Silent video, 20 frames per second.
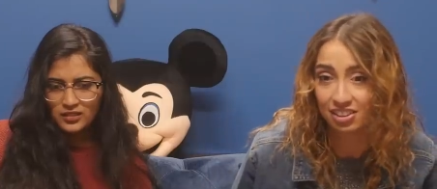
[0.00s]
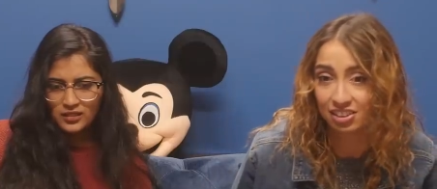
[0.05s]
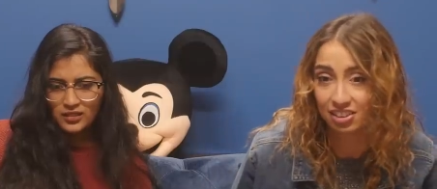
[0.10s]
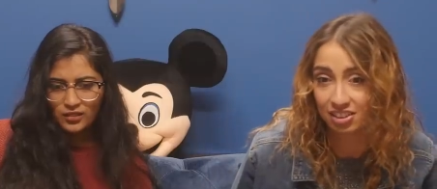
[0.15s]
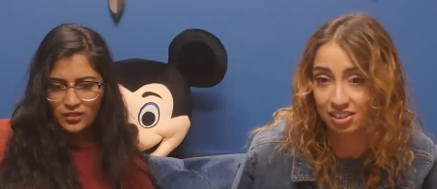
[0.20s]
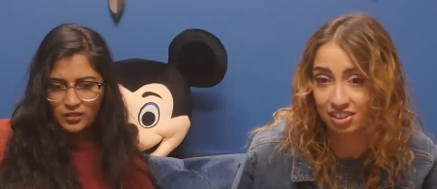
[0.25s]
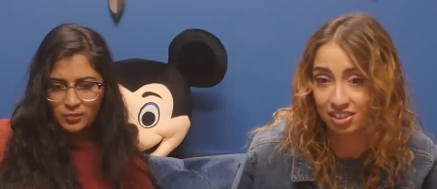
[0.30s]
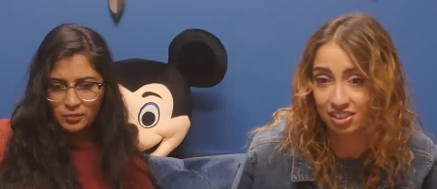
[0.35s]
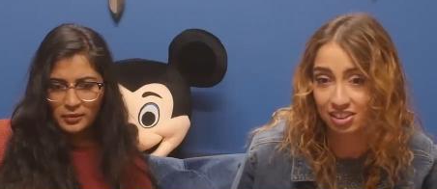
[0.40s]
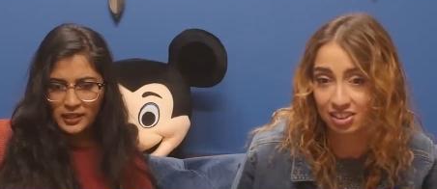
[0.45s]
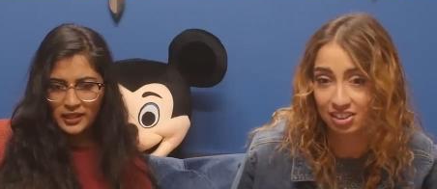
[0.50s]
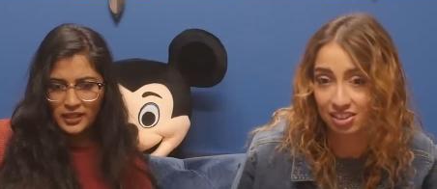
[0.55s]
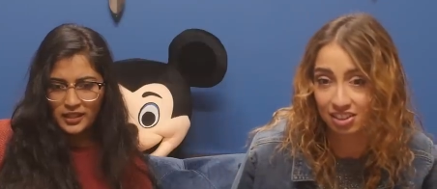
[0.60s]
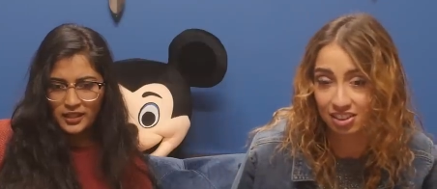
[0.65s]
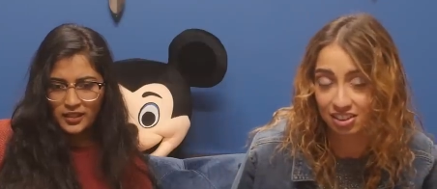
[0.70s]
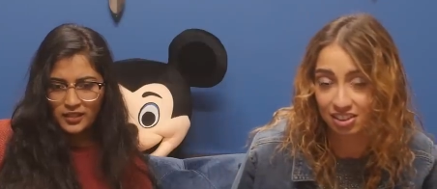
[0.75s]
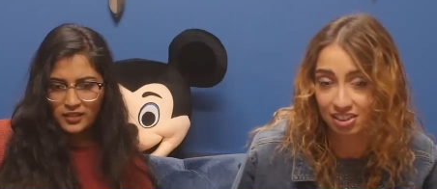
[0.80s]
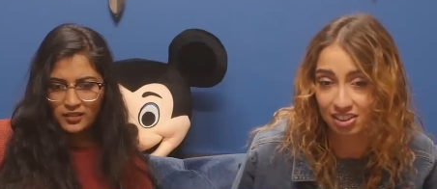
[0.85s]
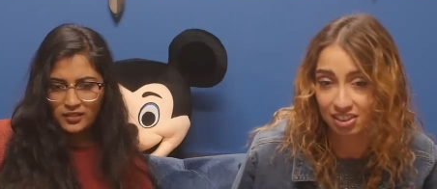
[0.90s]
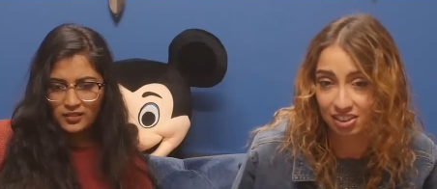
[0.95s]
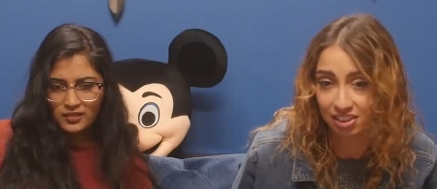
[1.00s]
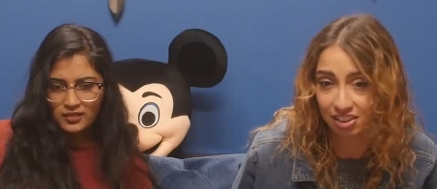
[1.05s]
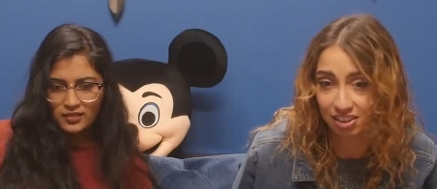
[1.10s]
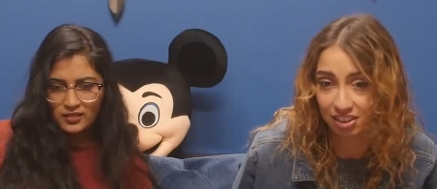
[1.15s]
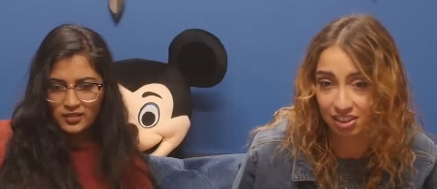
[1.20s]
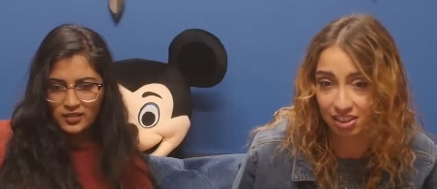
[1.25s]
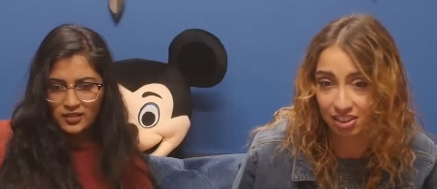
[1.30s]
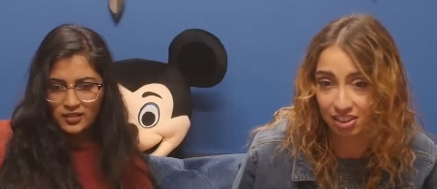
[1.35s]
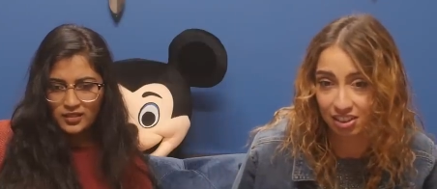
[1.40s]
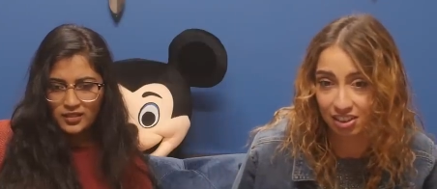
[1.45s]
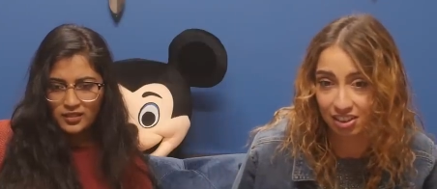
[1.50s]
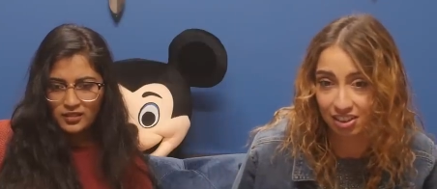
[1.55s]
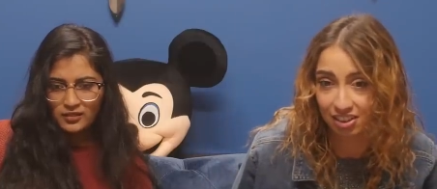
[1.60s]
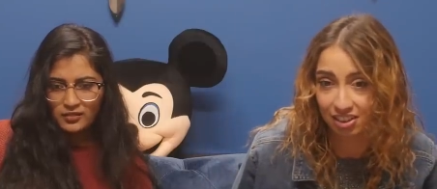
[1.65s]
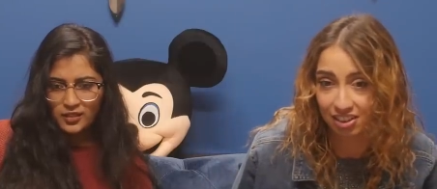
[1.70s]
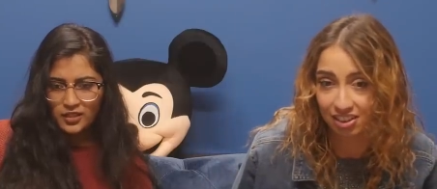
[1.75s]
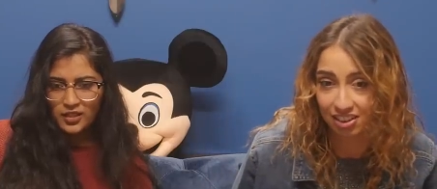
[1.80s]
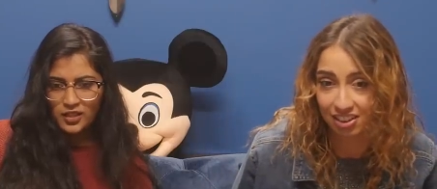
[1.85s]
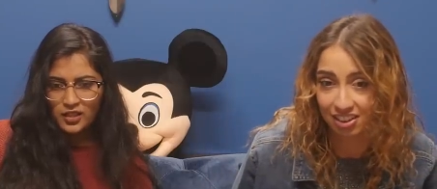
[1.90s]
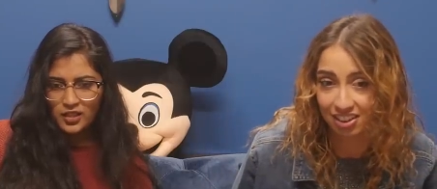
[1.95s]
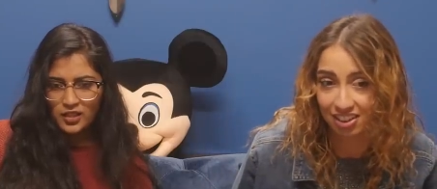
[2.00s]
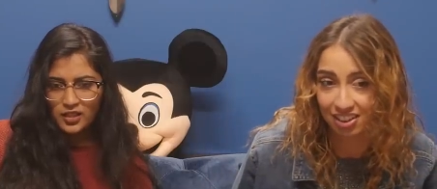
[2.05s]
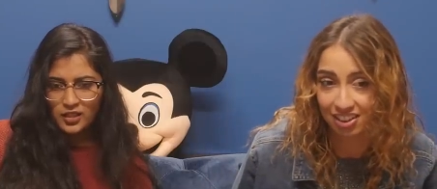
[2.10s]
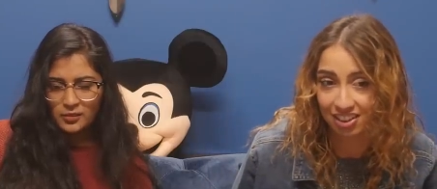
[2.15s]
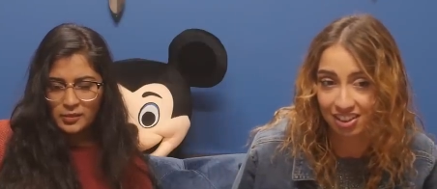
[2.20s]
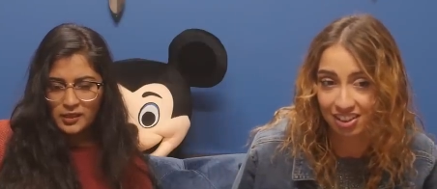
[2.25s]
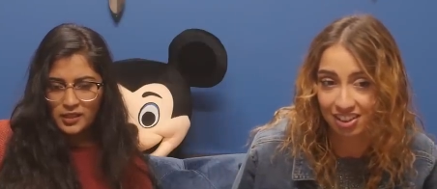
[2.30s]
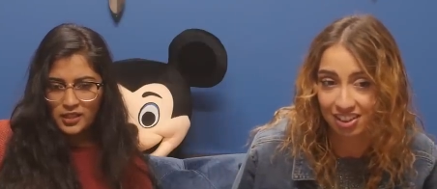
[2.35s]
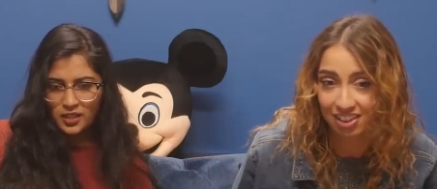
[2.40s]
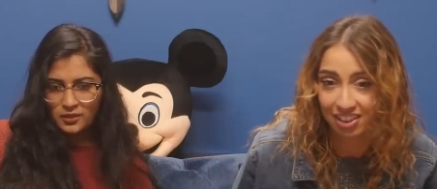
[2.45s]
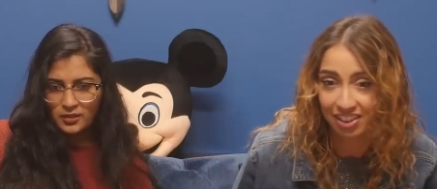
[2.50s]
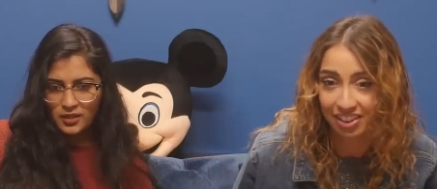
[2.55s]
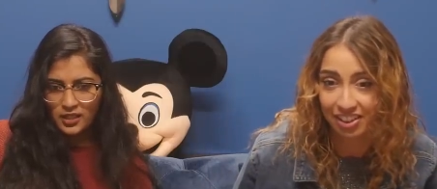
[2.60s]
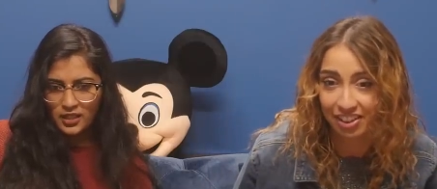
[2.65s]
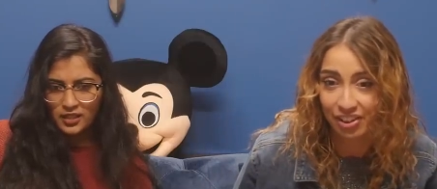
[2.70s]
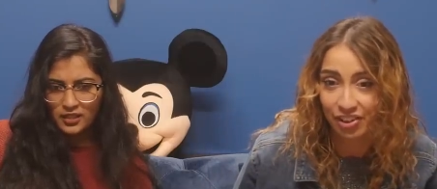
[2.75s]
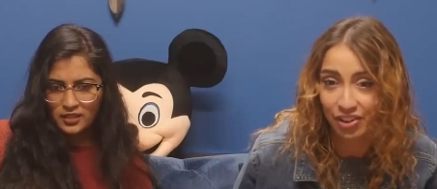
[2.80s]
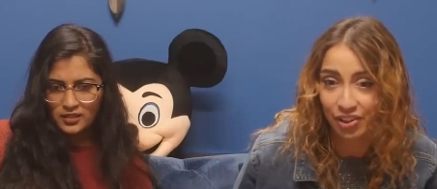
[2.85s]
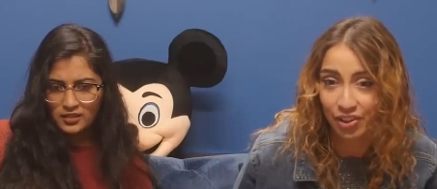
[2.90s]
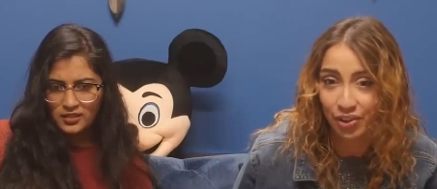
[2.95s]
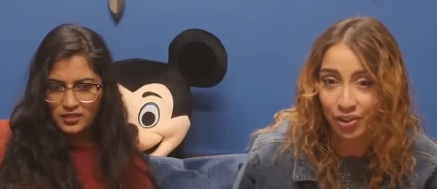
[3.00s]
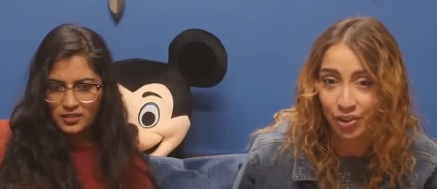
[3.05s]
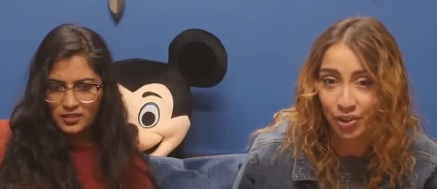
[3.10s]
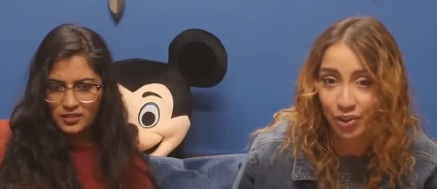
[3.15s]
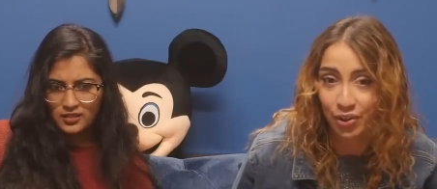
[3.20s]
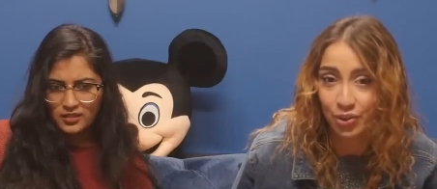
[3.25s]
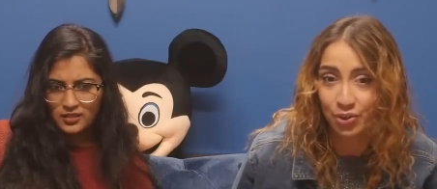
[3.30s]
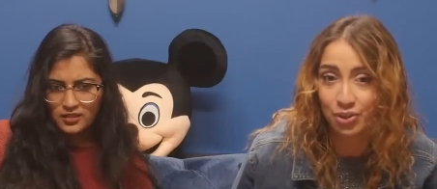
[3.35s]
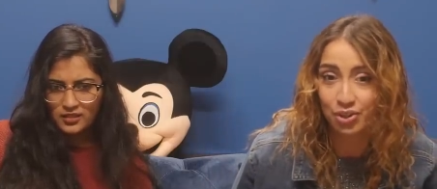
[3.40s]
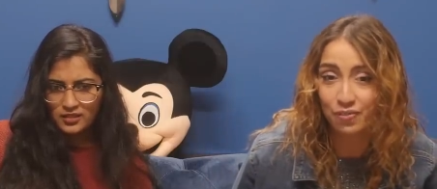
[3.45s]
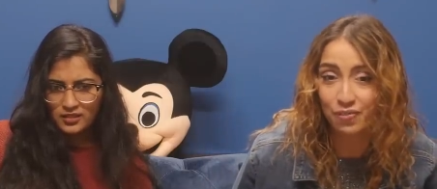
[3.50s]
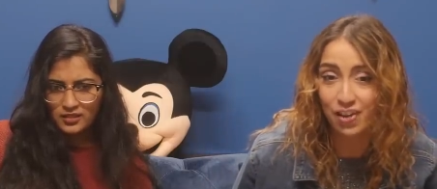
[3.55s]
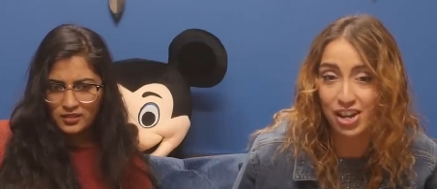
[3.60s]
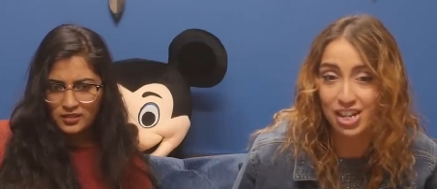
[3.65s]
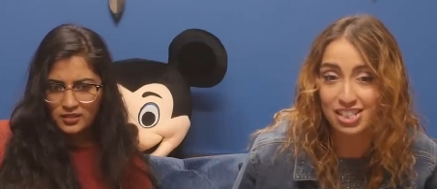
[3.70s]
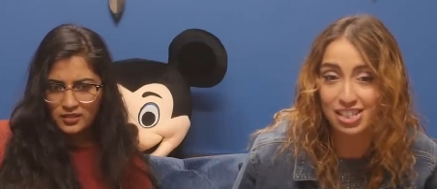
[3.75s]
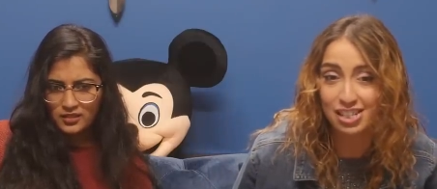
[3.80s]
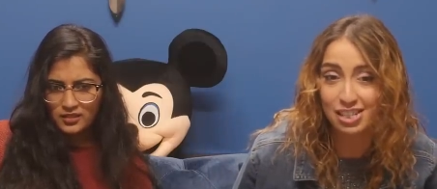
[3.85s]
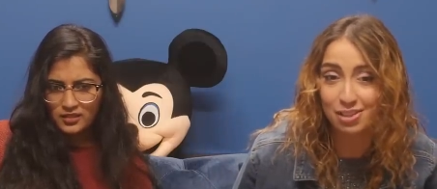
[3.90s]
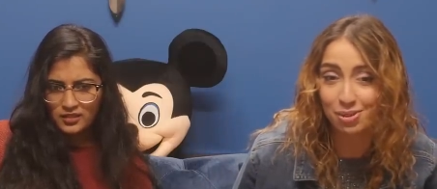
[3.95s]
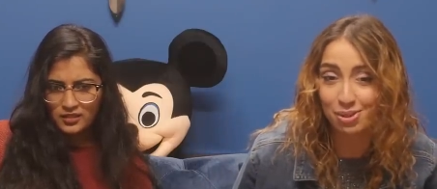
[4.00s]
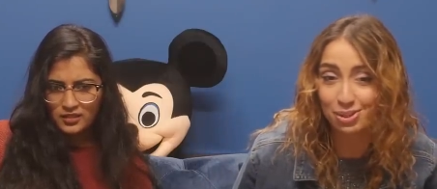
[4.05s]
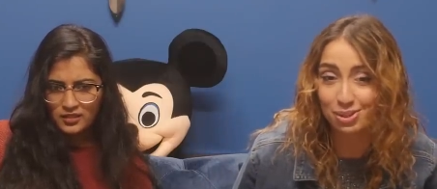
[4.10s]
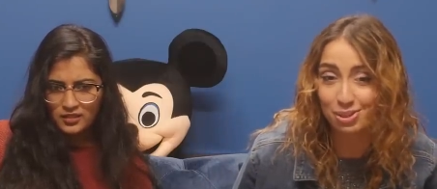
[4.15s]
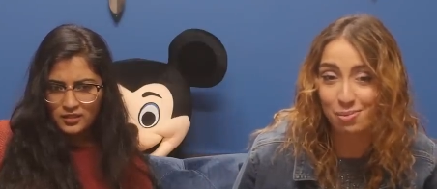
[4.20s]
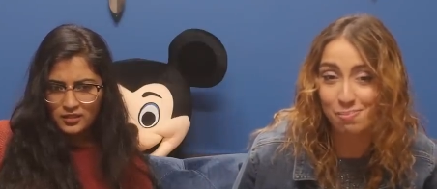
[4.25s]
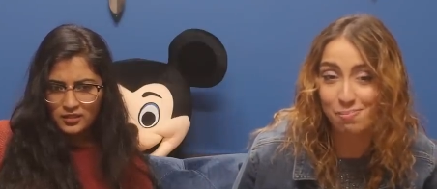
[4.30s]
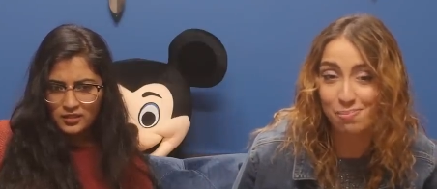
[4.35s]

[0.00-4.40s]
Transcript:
Speaker 1: Kind of bad. Fuck y'all up anyways.
Speaker 2: Who the fuck is he supposed to